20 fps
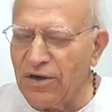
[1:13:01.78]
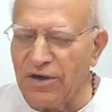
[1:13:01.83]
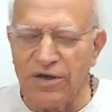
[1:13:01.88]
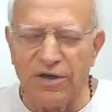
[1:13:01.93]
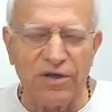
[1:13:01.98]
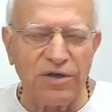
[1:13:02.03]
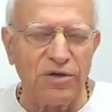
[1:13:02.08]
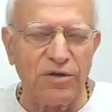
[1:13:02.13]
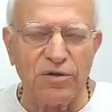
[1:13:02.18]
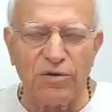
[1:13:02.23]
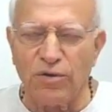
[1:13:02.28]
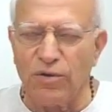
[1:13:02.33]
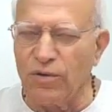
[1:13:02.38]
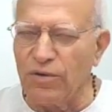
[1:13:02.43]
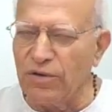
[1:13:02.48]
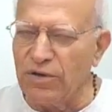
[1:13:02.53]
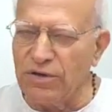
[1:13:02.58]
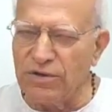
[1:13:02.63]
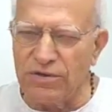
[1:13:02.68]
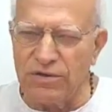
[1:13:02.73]
I ignore
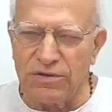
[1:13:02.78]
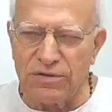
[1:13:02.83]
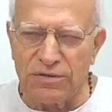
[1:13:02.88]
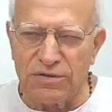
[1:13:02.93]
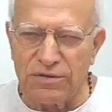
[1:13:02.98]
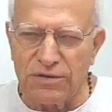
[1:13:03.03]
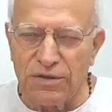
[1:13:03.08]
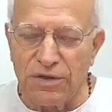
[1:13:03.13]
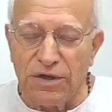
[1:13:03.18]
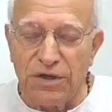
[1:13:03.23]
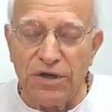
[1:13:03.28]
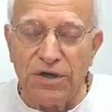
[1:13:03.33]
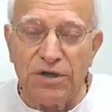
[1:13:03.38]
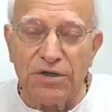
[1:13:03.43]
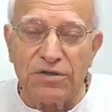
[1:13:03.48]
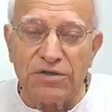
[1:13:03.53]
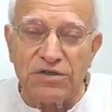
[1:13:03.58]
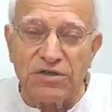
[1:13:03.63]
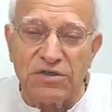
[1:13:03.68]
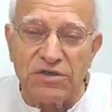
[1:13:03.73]
it.
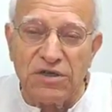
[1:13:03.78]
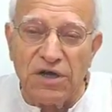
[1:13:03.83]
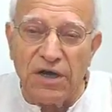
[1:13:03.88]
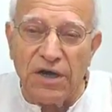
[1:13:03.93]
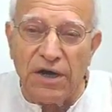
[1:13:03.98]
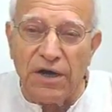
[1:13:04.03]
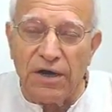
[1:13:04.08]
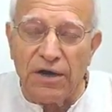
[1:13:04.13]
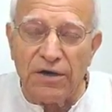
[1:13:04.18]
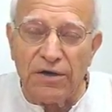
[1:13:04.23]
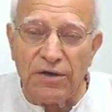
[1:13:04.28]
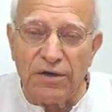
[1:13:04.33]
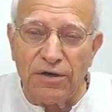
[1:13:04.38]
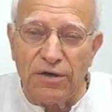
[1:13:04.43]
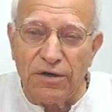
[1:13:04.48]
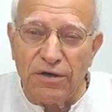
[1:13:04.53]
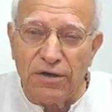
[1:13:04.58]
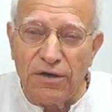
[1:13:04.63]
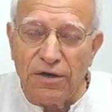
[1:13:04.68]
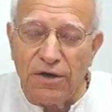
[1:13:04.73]
Instead,
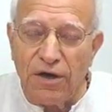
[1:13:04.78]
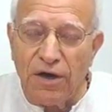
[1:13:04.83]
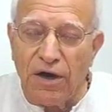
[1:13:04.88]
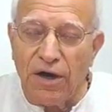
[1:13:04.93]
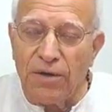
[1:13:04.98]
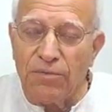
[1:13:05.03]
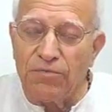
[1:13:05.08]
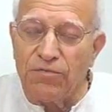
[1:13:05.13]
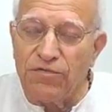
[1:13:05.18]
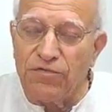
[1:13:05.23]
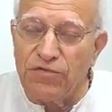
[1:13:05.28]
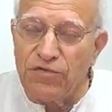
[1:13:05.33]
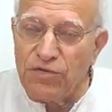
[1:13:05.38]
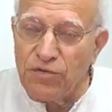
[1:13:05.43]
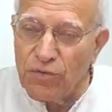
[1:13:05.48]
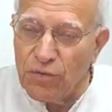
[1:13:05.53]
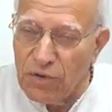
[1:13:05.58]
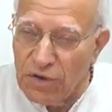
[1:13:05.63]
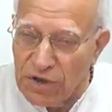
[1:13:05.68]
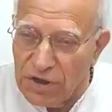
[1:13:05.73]
I'm
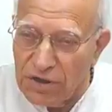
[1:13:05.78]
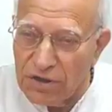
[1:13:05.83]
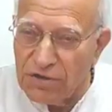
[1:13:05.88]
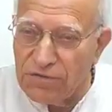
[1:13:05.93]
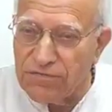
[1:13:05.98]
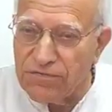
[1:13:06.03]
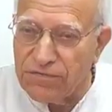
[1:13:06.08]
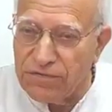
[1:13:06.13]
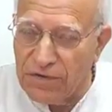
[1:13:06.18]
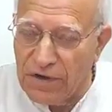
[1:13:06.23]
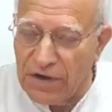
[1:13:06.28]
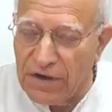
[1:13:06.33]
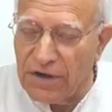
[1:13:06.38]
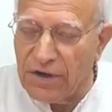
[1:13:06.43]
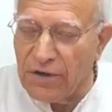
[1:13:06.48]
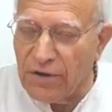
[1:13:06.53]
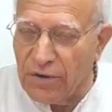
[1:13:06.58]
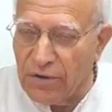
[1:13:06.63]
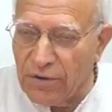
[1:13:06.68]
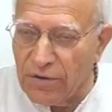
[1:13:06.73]
fueling the
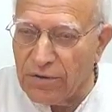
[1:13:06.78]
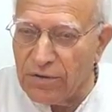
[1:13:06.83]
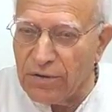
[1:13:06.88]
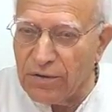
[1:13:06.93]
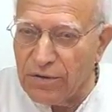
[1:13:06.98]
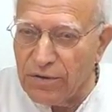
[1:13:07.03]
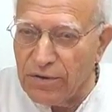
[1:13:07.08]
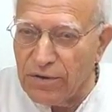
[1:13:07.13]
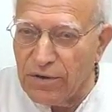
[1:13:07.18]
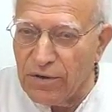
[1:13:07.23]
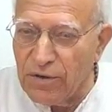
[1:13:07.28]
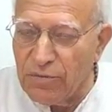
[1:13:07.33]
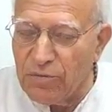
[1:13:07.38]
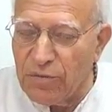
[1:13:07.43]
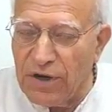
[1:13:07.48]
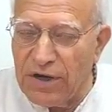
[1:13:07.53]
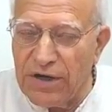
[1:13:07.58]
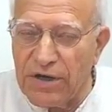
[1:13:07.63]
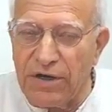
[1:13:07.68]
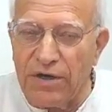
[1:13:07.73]
fire
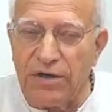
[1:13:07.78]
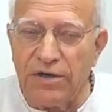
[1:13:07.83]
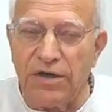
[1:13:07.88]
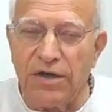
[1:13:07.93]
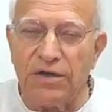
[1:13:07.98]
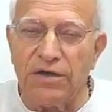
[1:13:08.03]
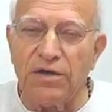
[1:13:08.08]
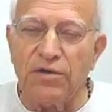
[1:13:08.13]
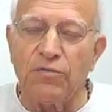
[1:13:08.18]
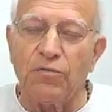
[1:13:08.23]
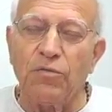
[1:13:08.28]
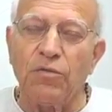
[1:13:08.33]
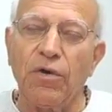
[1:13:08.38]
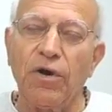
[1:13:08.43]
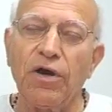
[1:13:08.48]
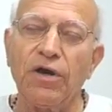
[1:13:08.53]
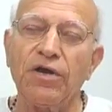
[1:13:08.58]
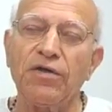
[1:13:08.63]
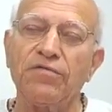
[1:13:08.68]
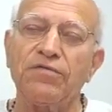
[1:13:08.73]
by creating,
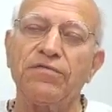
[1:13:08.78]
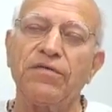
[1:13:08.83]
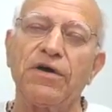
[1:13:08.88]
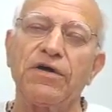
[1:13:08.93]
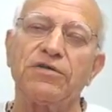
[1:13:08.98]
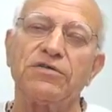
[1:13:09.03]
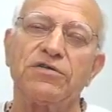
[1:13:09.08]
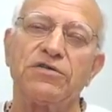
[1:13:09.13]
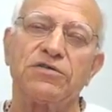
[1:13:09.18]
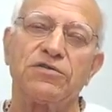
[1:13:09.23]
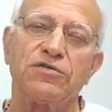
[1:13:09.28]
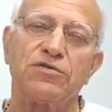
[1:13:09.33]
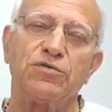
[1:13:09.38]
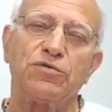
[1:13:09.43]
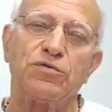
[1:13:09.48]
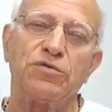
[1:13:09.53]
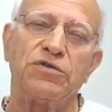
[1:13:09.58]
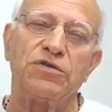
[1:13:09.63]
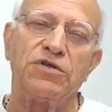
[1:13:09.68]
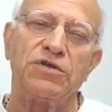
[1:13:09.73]
what if I just
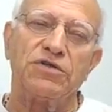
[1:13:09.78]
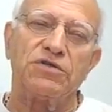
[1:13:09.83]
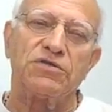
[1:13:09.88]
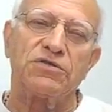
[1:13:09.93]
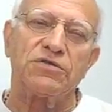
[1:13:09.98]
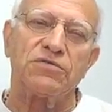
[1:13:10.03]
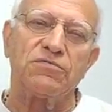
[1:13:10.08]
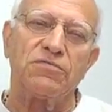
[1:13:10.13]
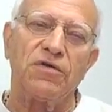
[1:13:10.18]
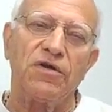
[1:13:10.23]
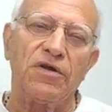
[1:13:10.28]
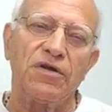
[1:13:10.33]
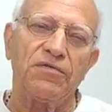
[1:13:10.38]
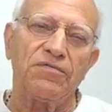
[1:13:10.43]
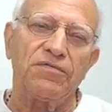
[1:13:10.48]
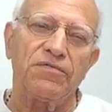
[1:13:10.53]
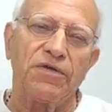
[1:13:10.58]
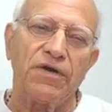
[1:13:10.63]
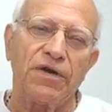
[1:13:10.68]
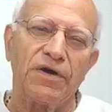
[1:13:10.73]
do this? What
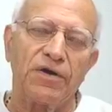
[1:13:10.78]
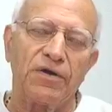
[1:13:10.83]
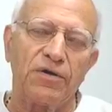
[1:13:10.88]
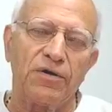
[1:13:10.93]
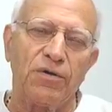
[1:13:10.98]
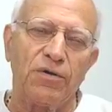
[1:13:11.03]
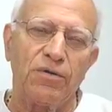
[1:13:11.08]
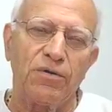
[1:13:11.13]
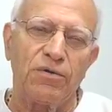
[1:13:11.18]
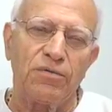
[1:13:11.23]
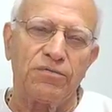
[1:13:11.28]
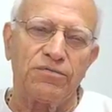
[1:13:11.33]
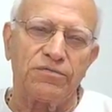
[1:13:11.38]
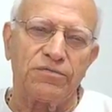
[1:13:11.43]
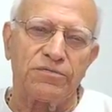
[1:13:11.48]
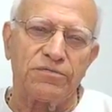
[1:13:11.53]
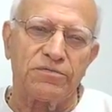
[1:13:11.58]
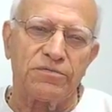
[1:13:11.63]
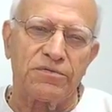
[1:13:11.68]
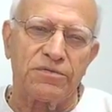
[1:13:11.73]
if I go
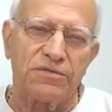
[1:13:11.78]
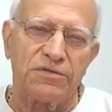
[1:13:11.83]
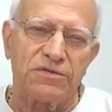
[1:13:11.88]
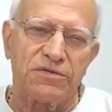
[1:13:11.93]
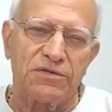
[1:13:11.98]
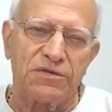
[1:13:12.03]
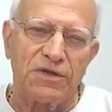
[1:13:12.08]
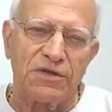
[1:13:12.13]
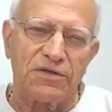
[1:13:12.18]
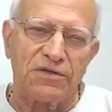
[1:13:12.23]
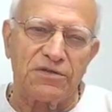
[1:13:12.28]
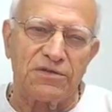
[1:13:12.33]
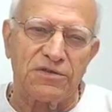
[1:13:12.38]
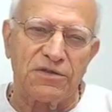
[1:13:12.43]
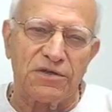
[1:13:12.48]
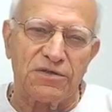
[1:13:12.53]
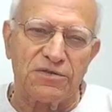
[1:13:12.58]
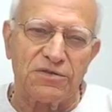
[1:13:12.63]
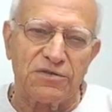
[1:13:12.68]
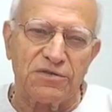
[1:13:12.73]
such
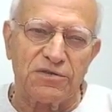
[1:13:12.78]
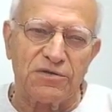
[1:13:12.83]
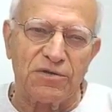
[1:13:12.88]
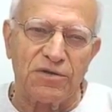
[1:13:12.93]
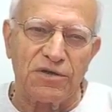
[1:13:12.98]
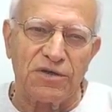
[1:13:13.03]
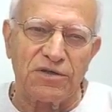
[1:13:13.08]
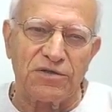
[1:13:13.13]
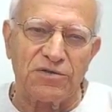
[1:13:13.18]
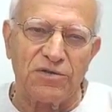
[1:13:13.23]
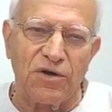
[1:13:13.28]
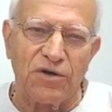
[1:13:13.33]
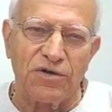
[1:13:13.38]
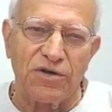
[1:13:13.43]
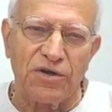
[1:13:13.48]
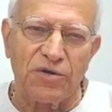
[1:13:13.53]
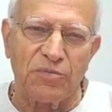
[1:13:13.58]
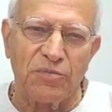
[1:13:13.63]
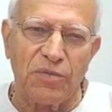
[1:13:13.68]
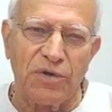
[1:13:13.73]

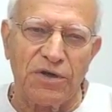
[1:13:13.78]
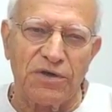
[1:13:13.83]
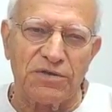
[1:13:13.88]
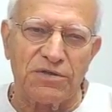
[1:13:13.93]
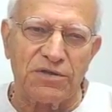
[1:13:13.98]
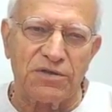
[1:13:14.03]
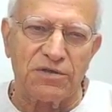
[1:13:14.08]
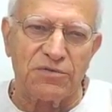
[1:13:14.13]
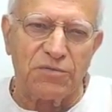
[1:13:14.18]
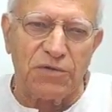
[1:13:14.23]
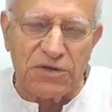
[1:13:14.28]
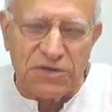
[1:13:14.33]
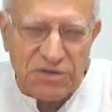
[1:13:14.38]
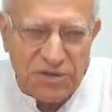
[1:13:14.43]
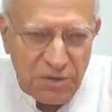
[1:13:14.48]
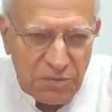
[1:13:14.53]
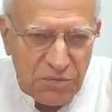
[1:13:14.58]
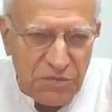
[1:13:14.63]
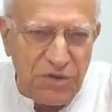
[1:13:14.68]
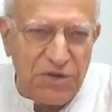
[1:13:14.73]
exotic places? Well,
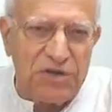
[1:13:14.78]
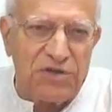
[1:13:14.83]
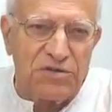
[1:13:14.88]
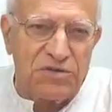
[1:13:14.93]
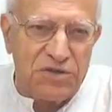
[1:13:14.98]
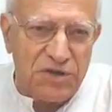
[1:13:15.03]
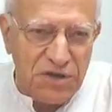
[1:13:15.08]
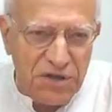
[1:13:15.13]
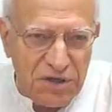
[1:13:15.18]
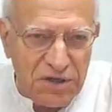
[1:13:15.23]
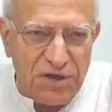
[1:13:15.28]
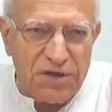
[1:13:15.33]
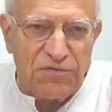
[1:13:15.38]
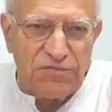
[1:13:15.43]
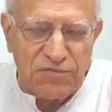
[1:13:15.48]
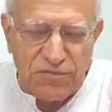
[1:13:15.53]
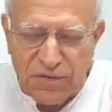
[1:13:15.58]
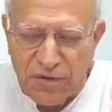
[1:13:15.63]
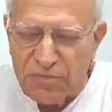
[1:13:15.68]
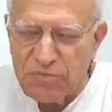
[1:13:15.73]
something is
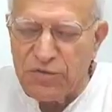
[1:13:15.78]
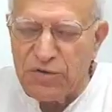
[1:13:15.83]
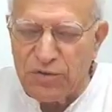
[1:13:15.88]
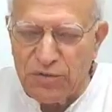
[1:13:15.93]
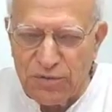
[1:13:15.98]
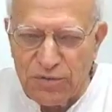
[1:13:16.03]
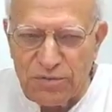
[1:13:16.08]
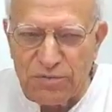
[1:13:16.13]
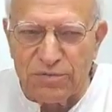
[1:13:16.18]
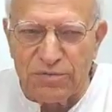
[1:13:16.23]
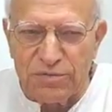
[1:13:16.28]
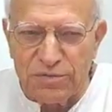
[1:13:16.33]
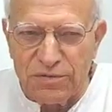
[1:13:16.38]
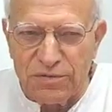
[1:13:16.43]
needed from you,